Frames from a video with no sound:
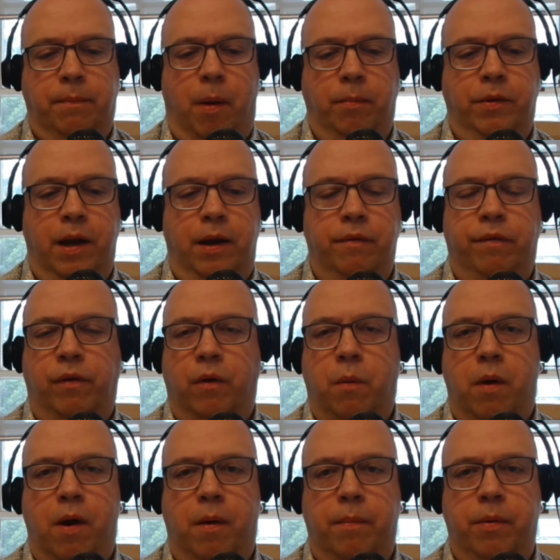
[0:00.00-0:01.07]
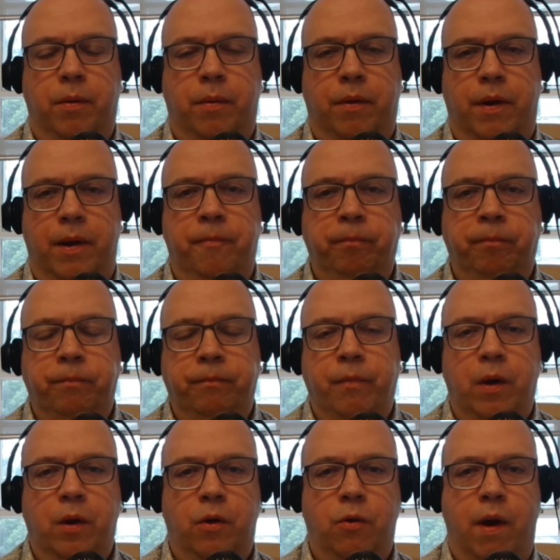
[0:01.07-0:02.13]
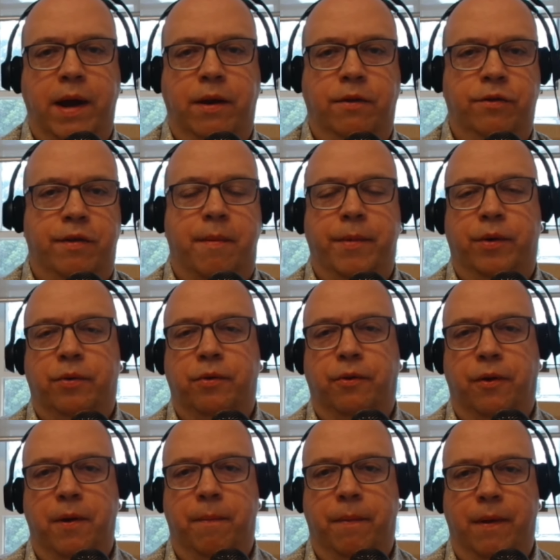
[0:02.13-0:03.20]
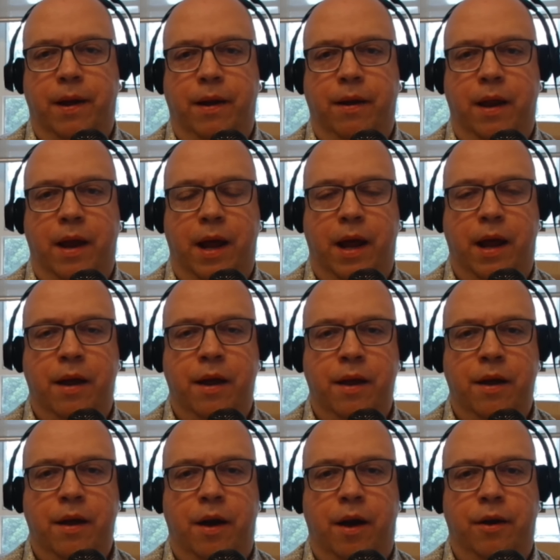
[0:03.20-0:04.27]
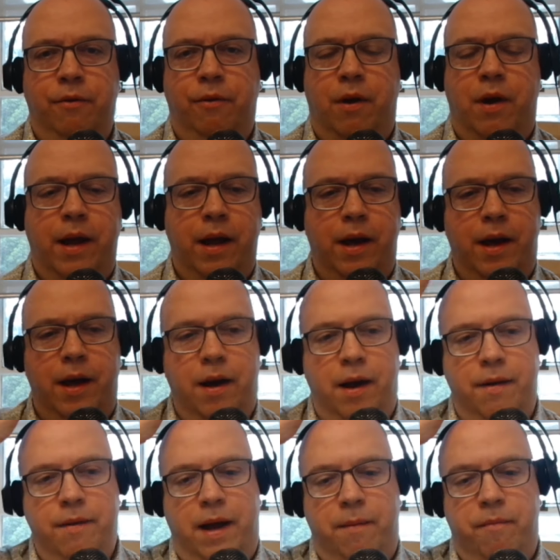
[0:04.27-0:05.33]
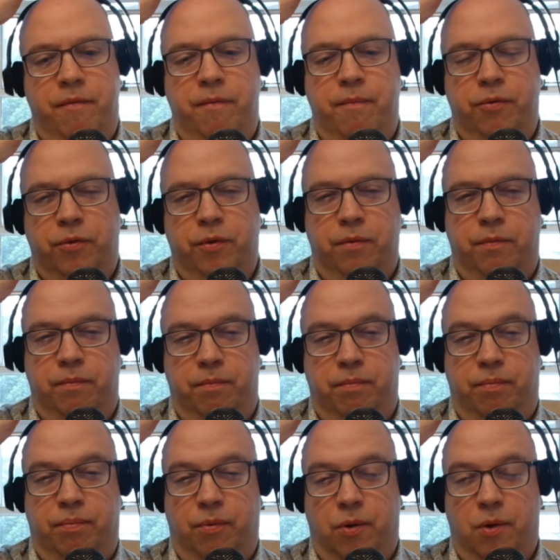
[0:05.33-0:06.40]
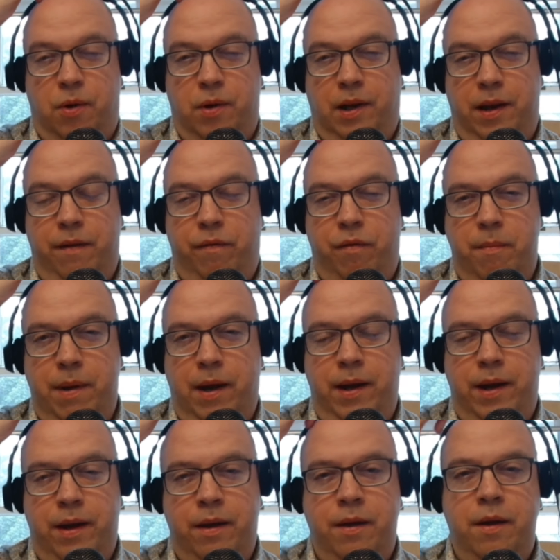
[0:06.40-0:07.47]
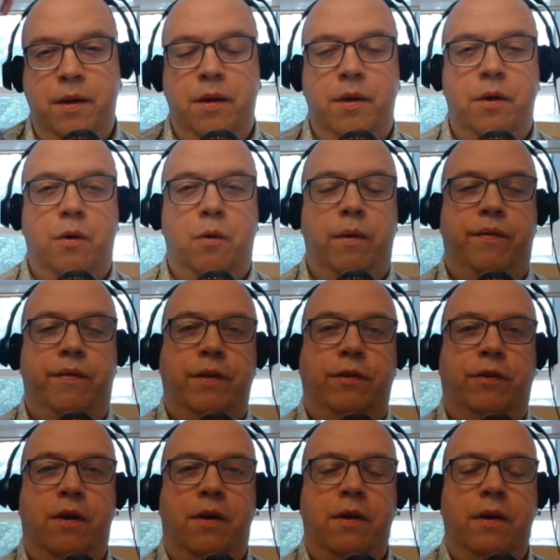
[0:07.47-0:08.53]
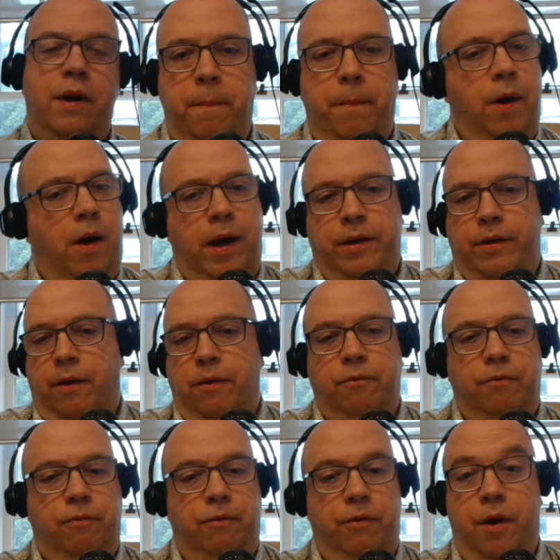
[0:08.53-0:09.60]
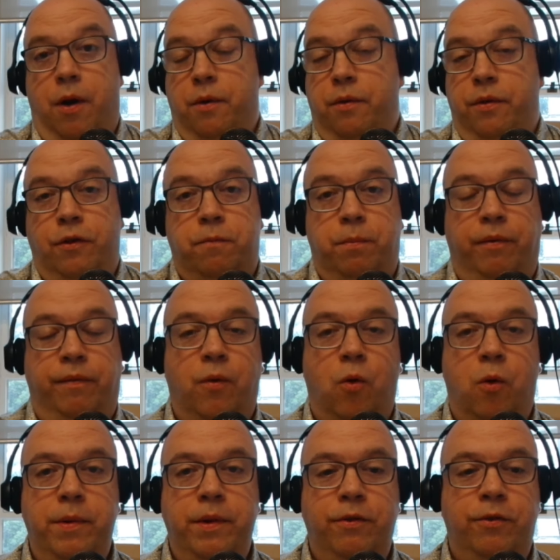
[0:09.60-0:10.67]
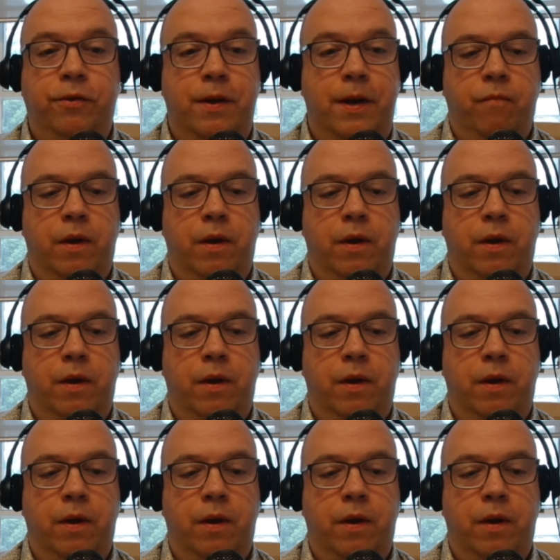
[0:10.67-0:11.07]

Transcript: Bob Dylan for a while, but were a great seminal group in their own right. Uh, I am sort of broadly familiar with this song, but I don't know this performance.